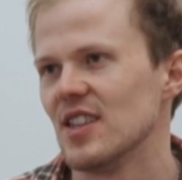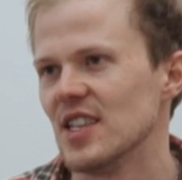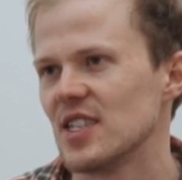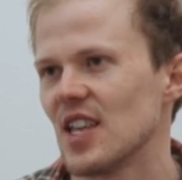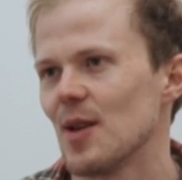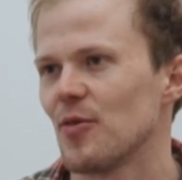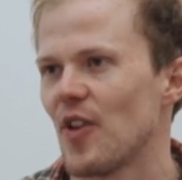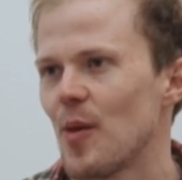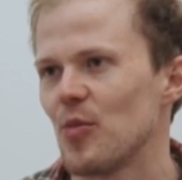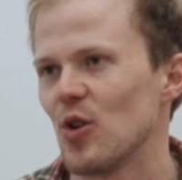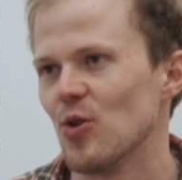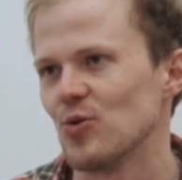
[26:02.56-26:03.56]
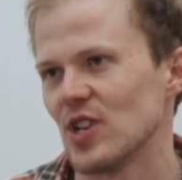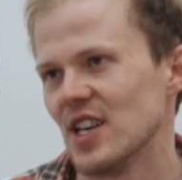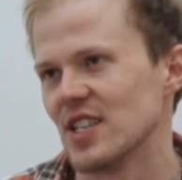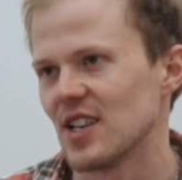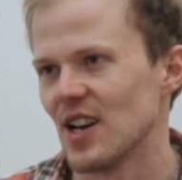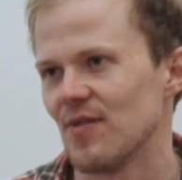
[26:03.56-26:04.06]
this type of approach
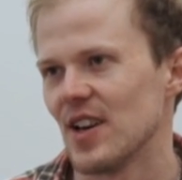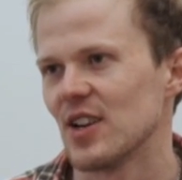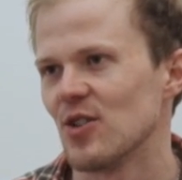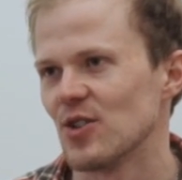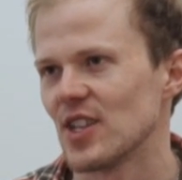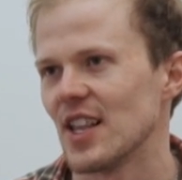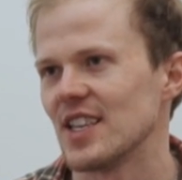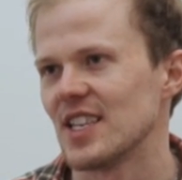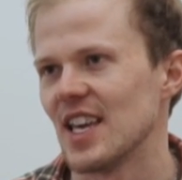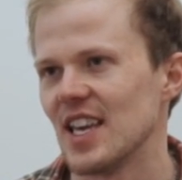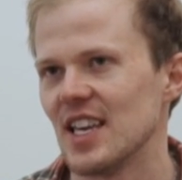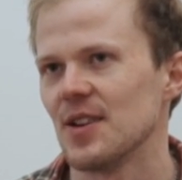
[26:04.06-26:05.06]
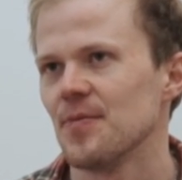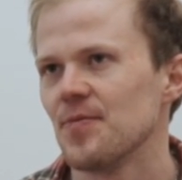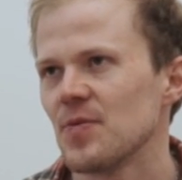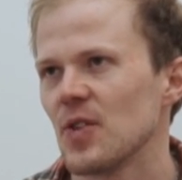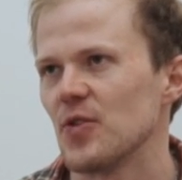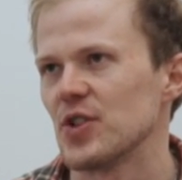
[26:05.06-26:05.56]
and is kind of like constantly saying,
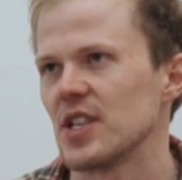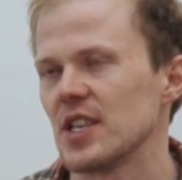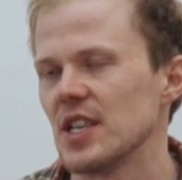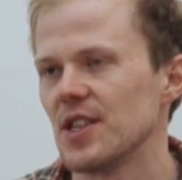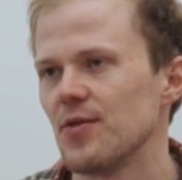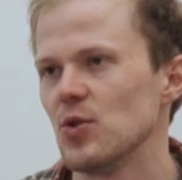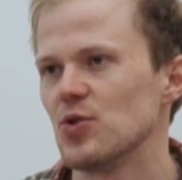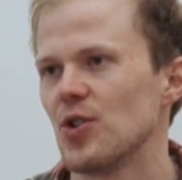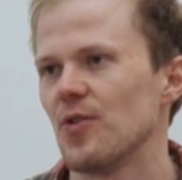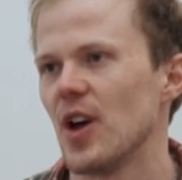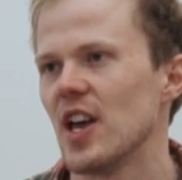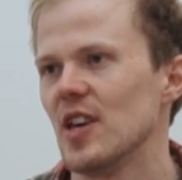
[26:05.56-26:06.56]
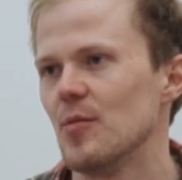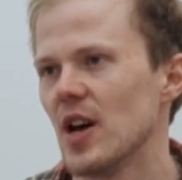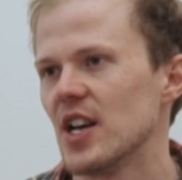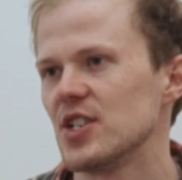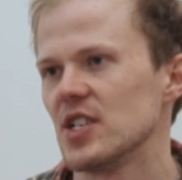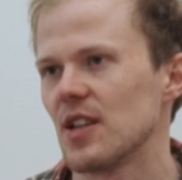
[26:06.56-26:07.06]
in the future, I
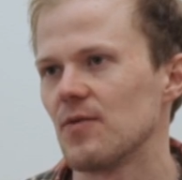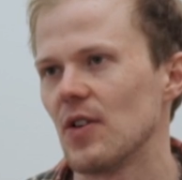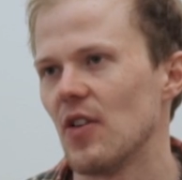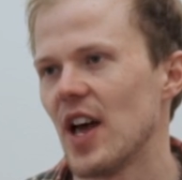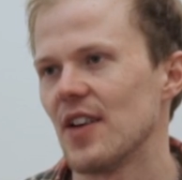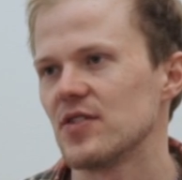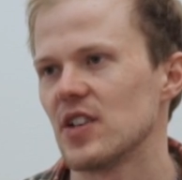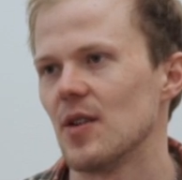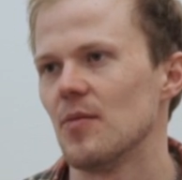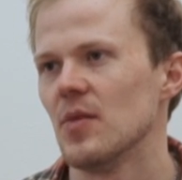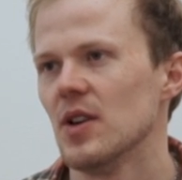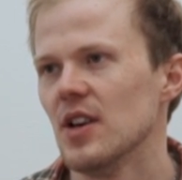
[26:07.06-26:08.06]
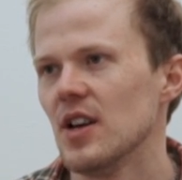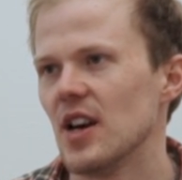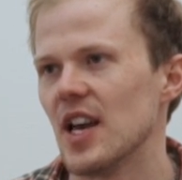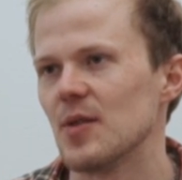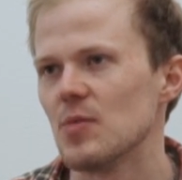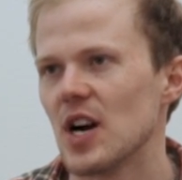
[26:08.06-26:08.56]
imagine that we'll have some
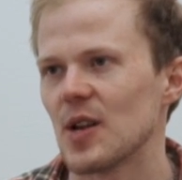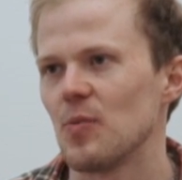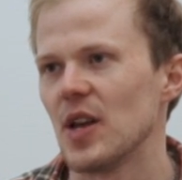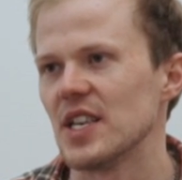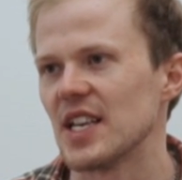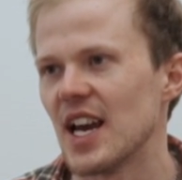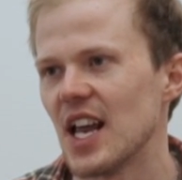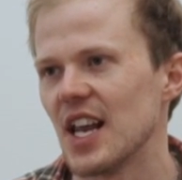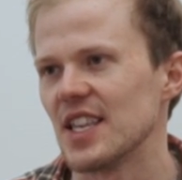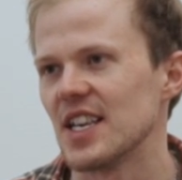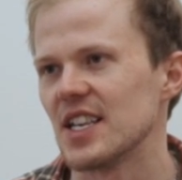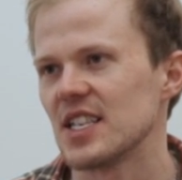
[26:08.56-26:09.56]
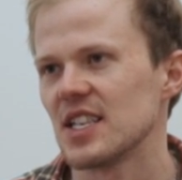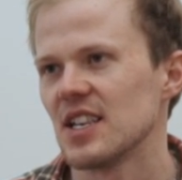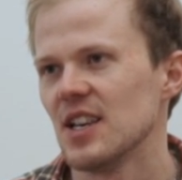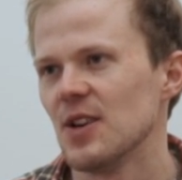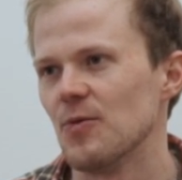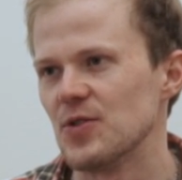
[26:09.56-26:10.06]
like marketplace
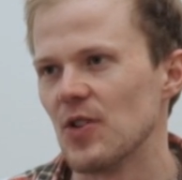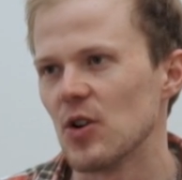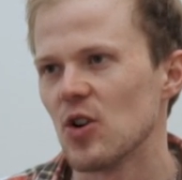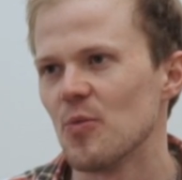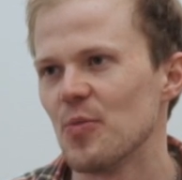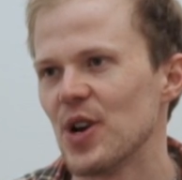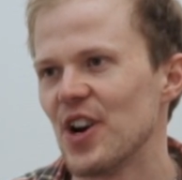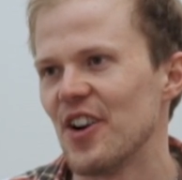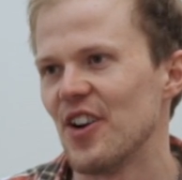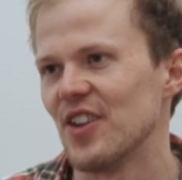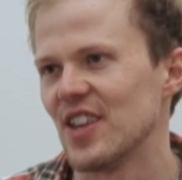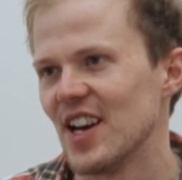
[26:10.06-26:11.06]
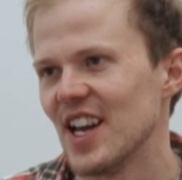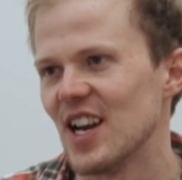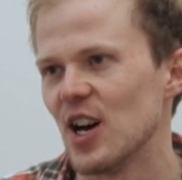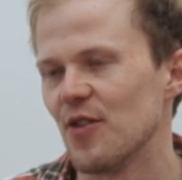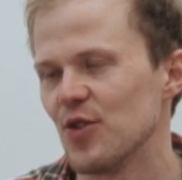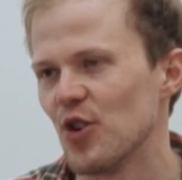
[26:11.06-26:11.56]
analytics, which will compare the
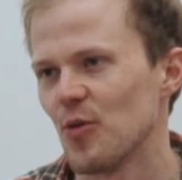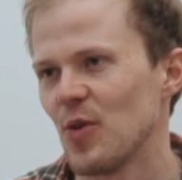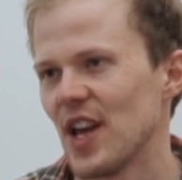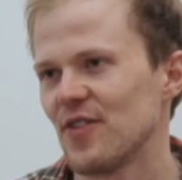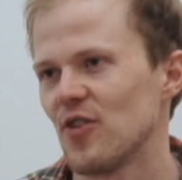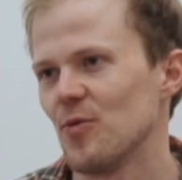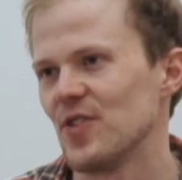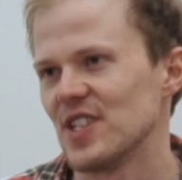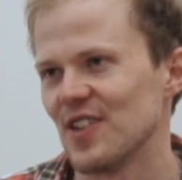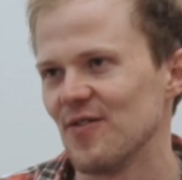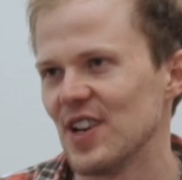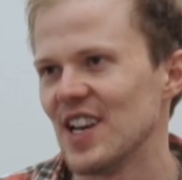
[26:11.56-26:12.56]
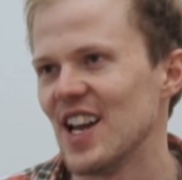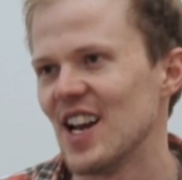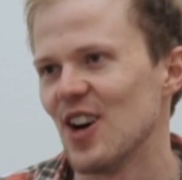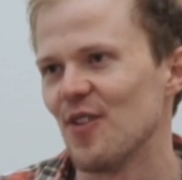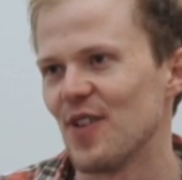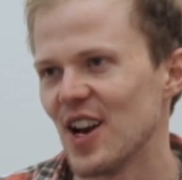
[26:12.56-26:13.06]
data of your platform with
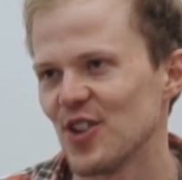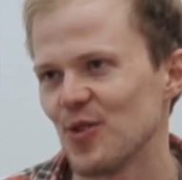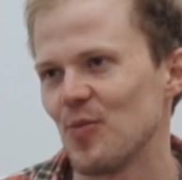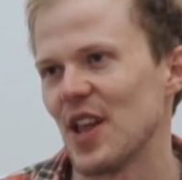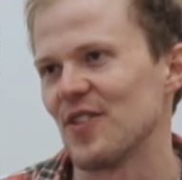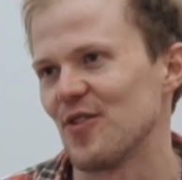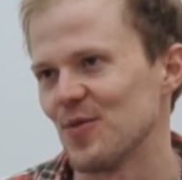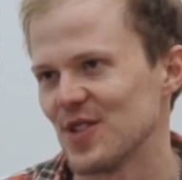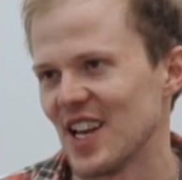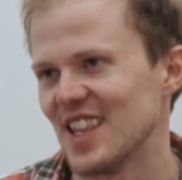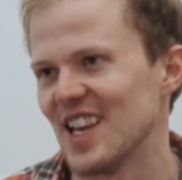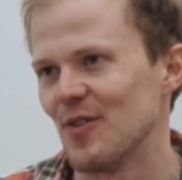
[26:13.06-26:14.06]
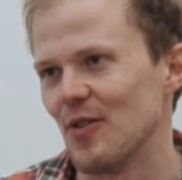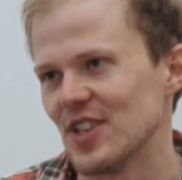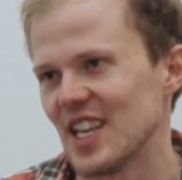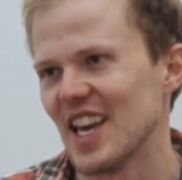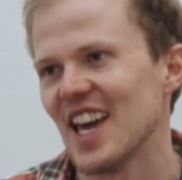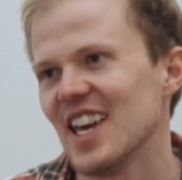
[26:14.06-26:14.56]
data of another platforms. And then we
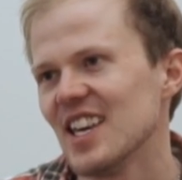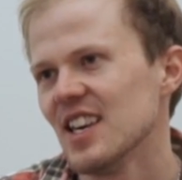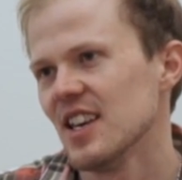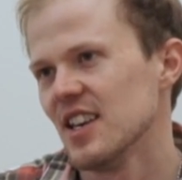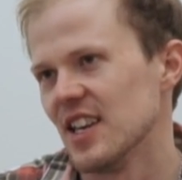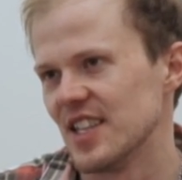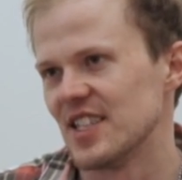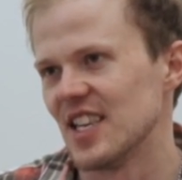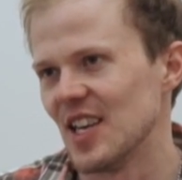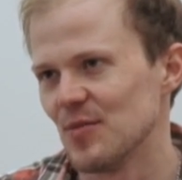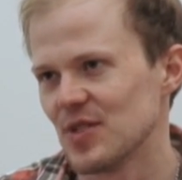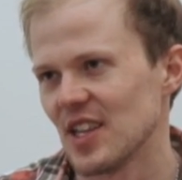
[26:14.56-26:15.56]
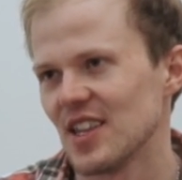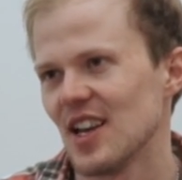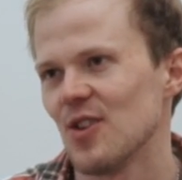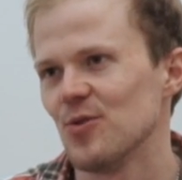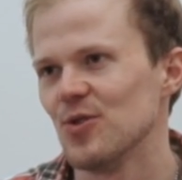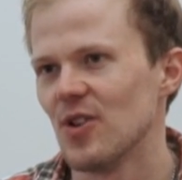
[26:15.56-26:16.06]
will say, hey, it seems that
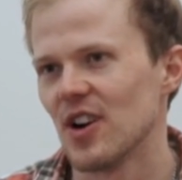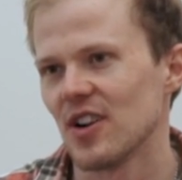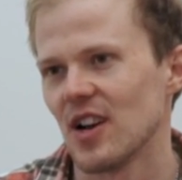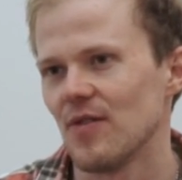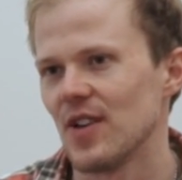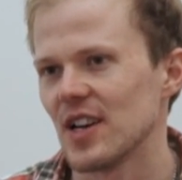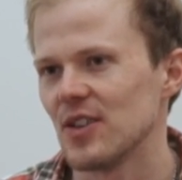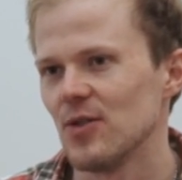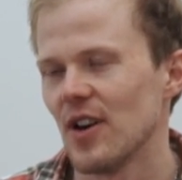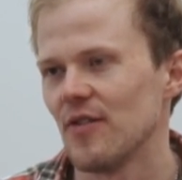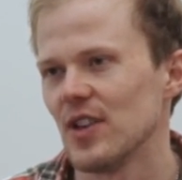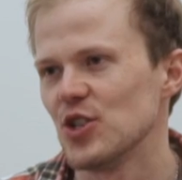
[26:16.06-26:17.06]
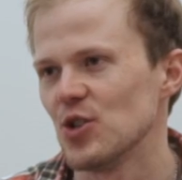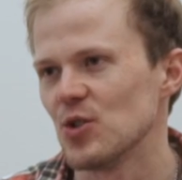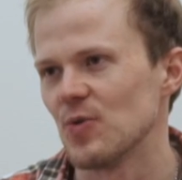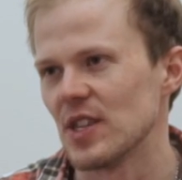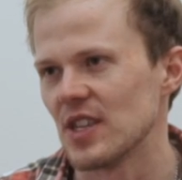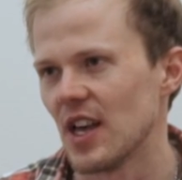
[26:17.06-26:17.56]
now you are kind of like you have
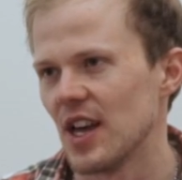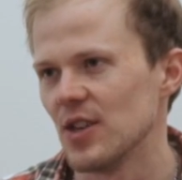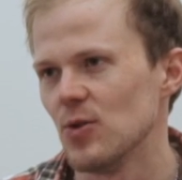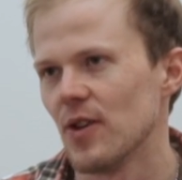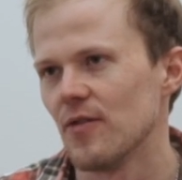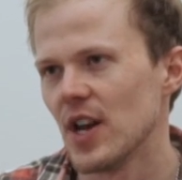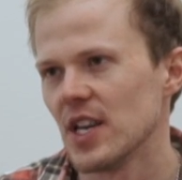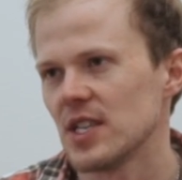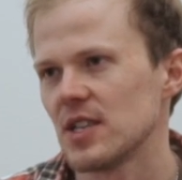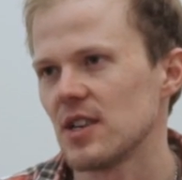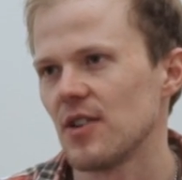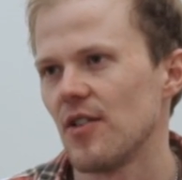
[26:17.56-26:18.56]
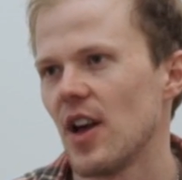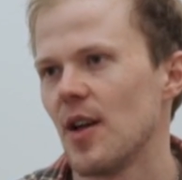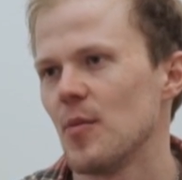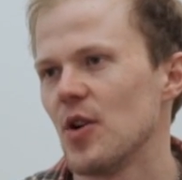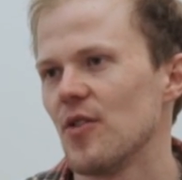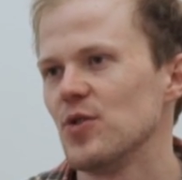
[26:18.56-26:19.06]
issues with uh, you have nice
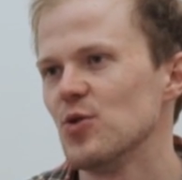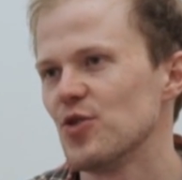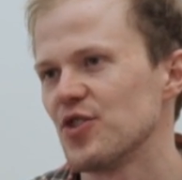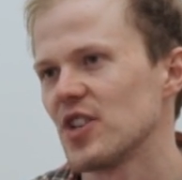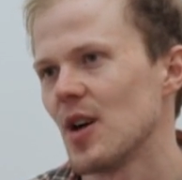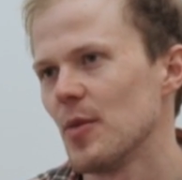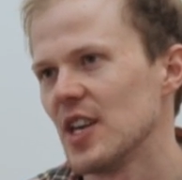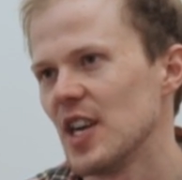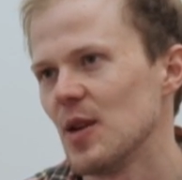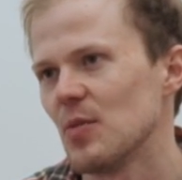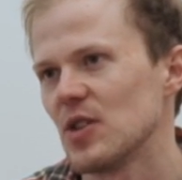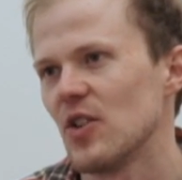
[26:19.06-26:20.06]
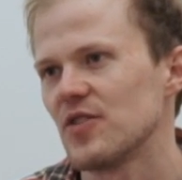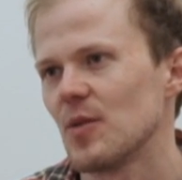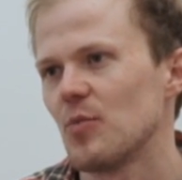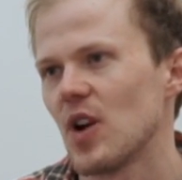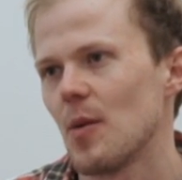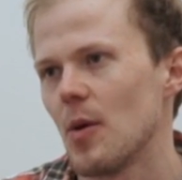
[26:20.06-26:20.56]
amount of users coming in but you have
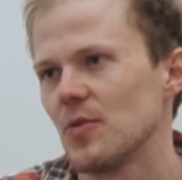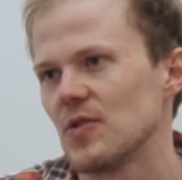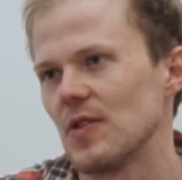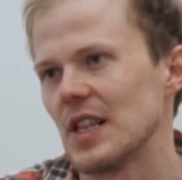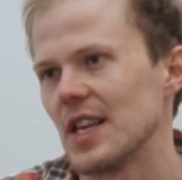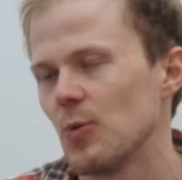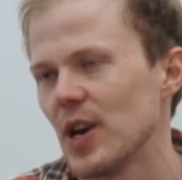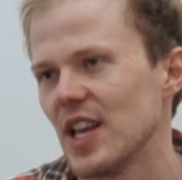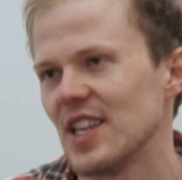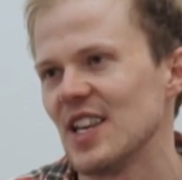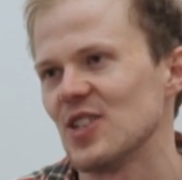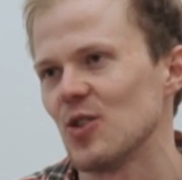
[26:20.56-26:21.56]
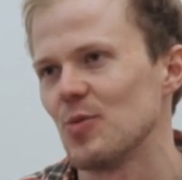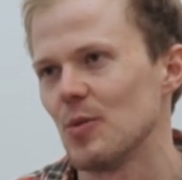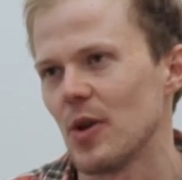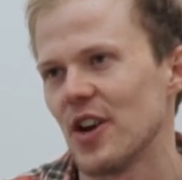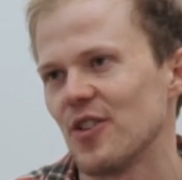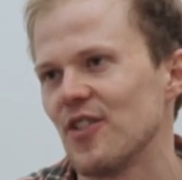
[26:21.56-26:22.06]
some problems with liquidity so
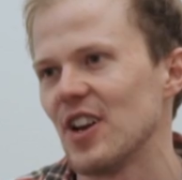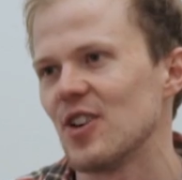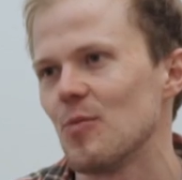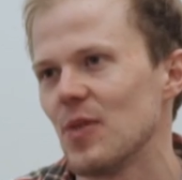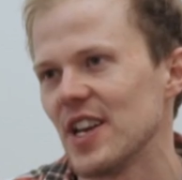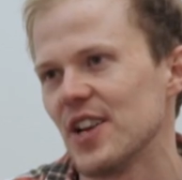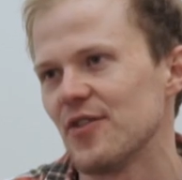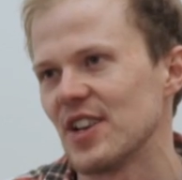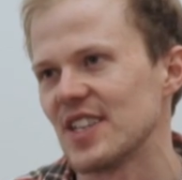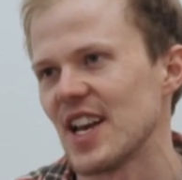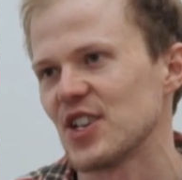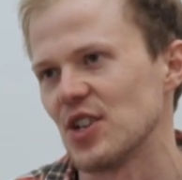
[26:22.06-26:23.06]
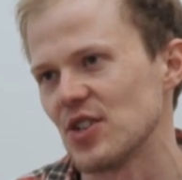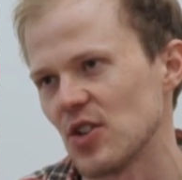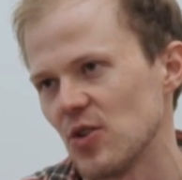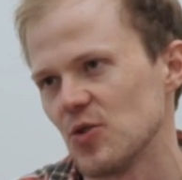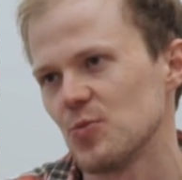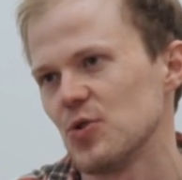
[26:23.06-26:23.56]
people are not really completing transactions
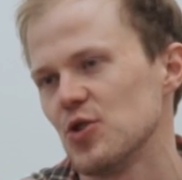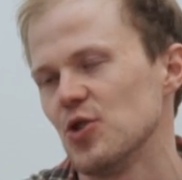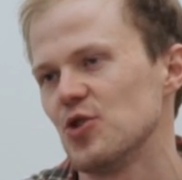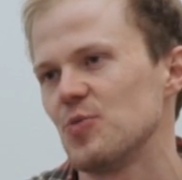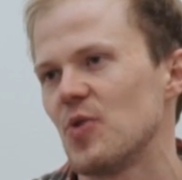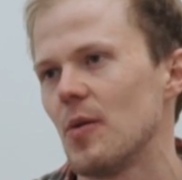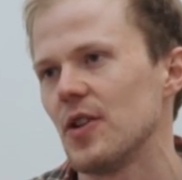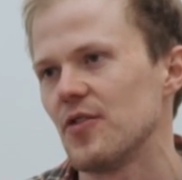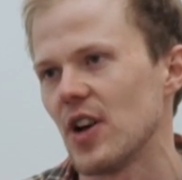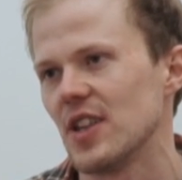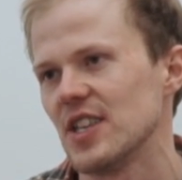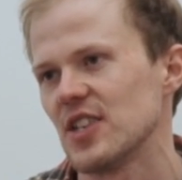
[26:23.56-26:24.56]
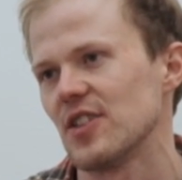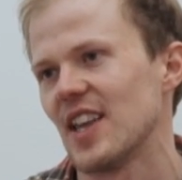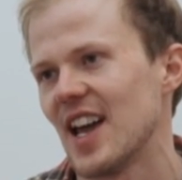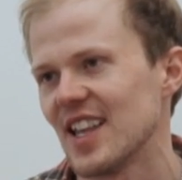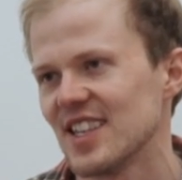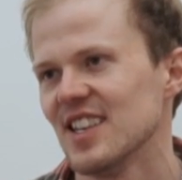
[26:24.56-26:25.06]
so you, mm. should probably try this or
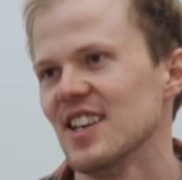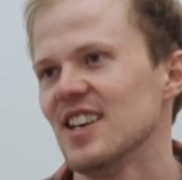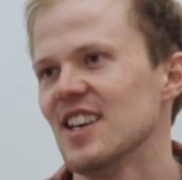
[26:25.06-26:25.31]
that